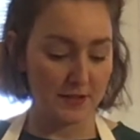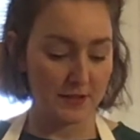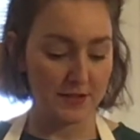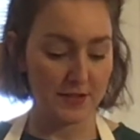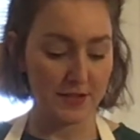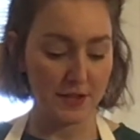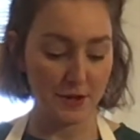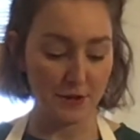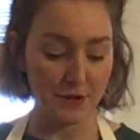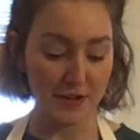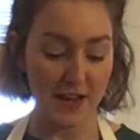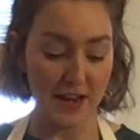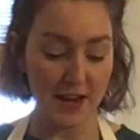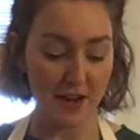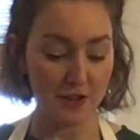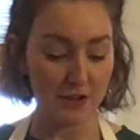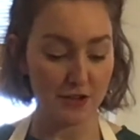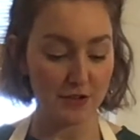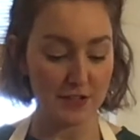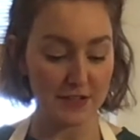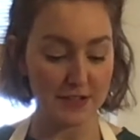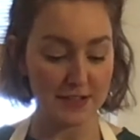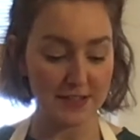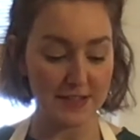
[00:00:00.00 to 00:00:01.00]
So now
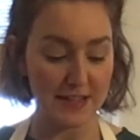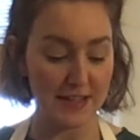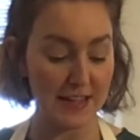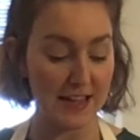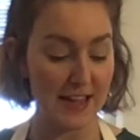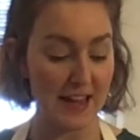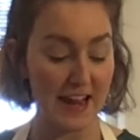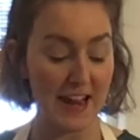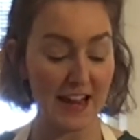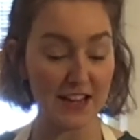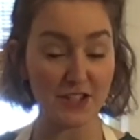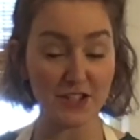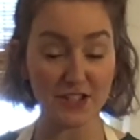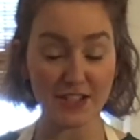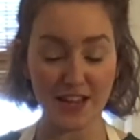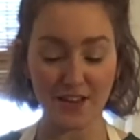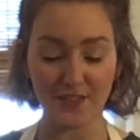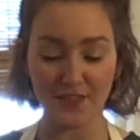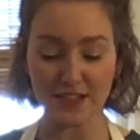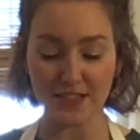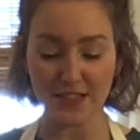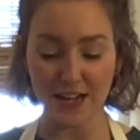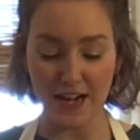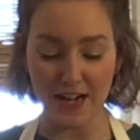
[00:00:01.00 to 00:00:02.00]
you can see I just
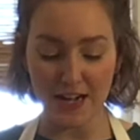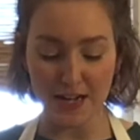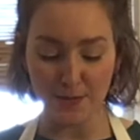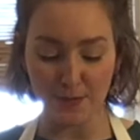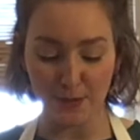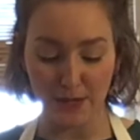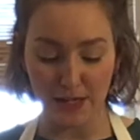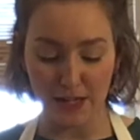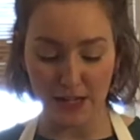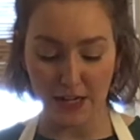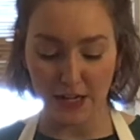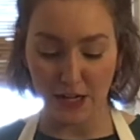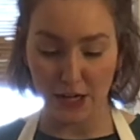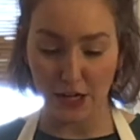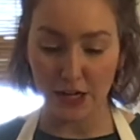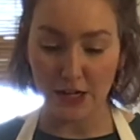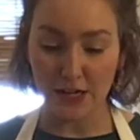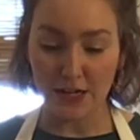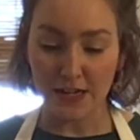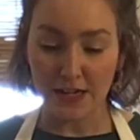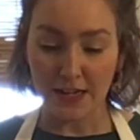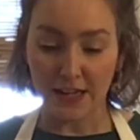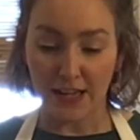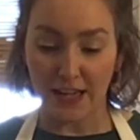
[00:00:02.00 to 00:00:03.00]
have a tiny bit here,
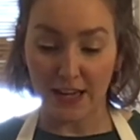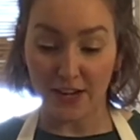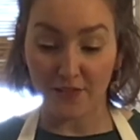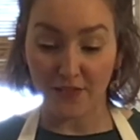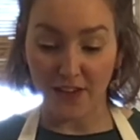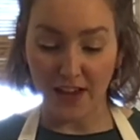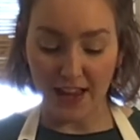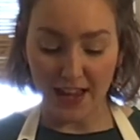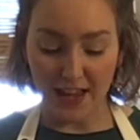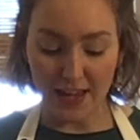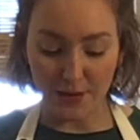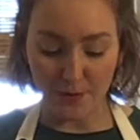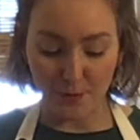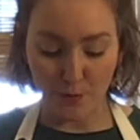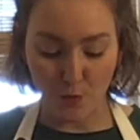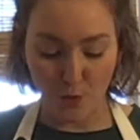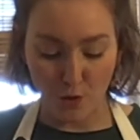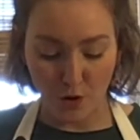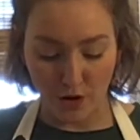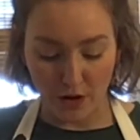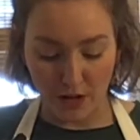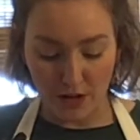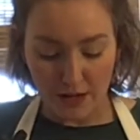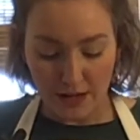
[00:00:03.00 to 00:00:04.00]
and if I had
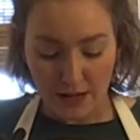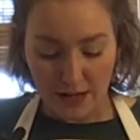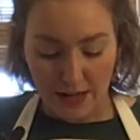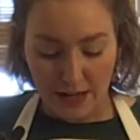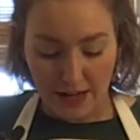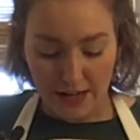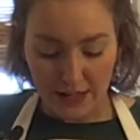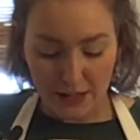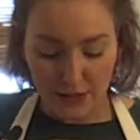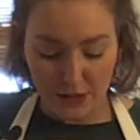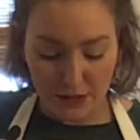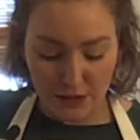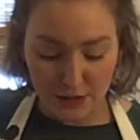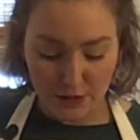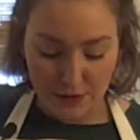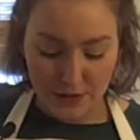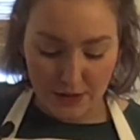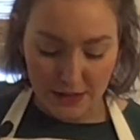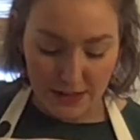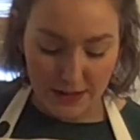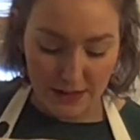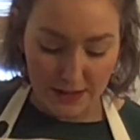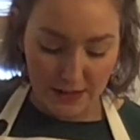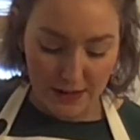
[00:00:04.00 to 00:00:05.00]
more, I could use
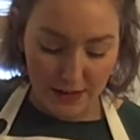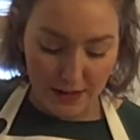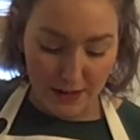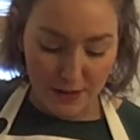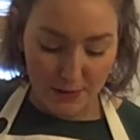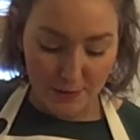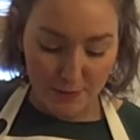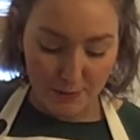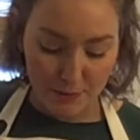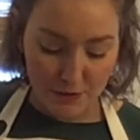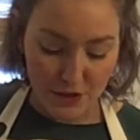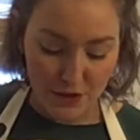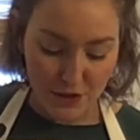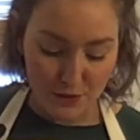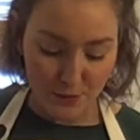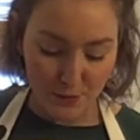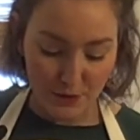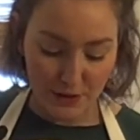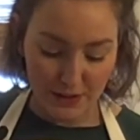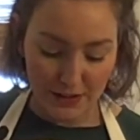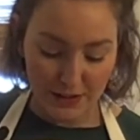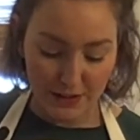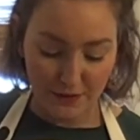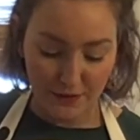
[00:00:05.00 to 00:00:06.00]
it just
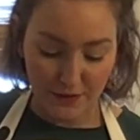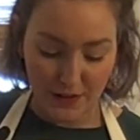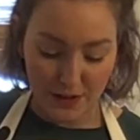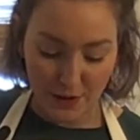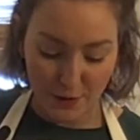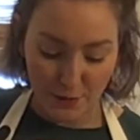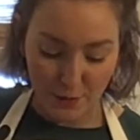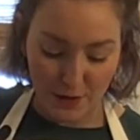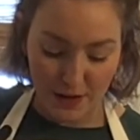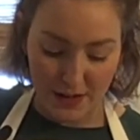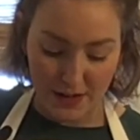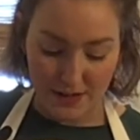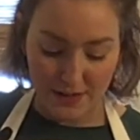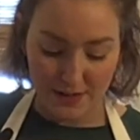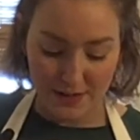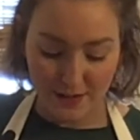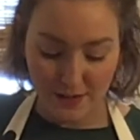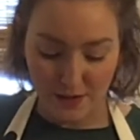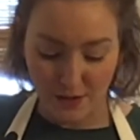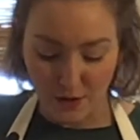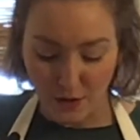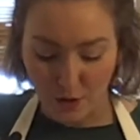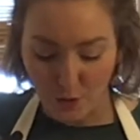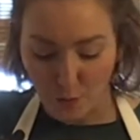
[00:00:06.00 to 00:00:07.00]
really if I don't want to
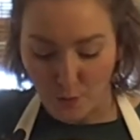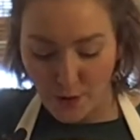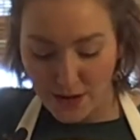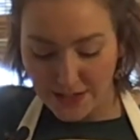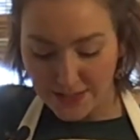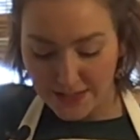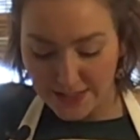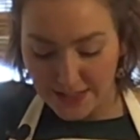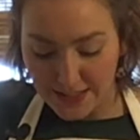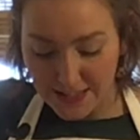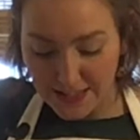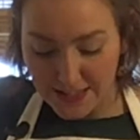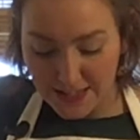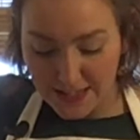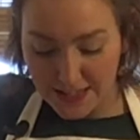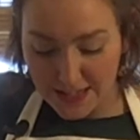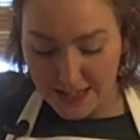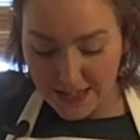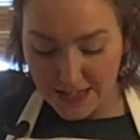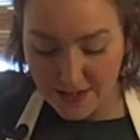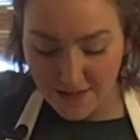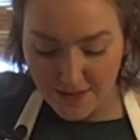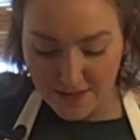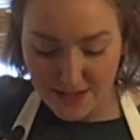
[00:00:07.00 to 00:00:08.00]
waste
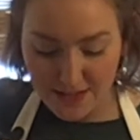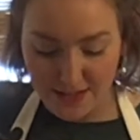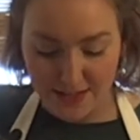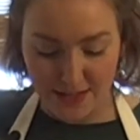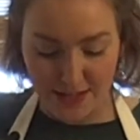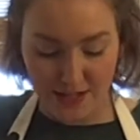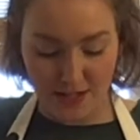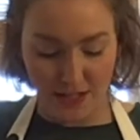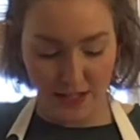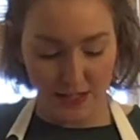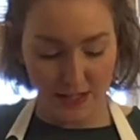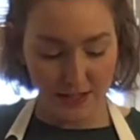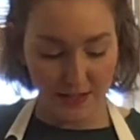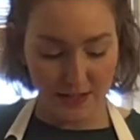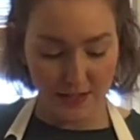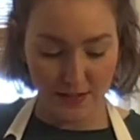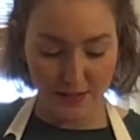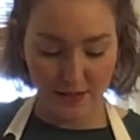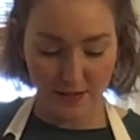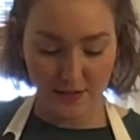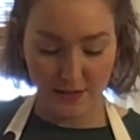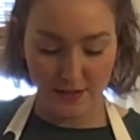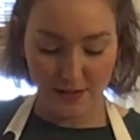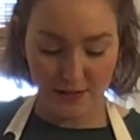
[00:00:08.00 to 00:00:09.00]
any of this onion,
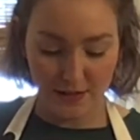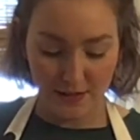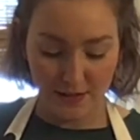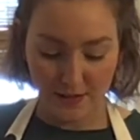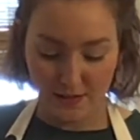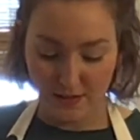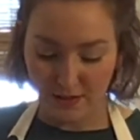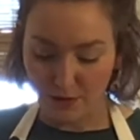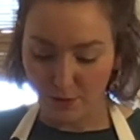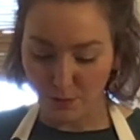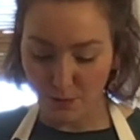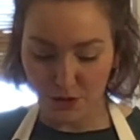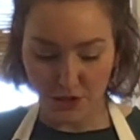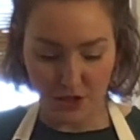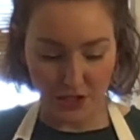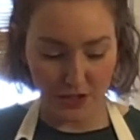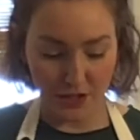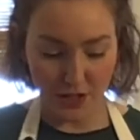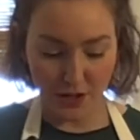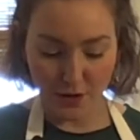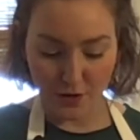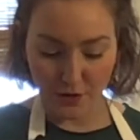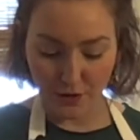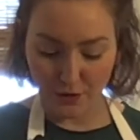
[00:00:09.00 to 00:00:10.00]
which I
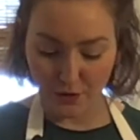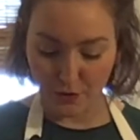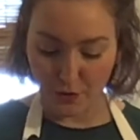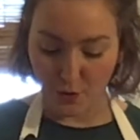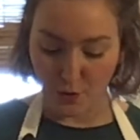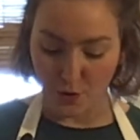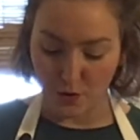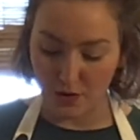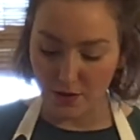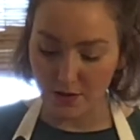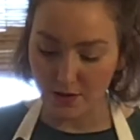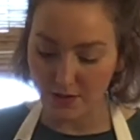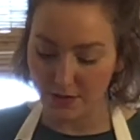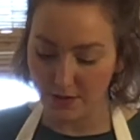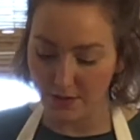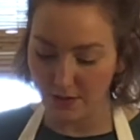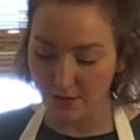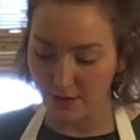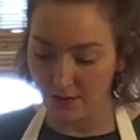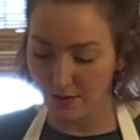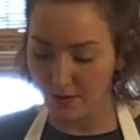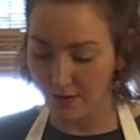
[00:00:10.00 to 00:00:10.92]
don't, of course.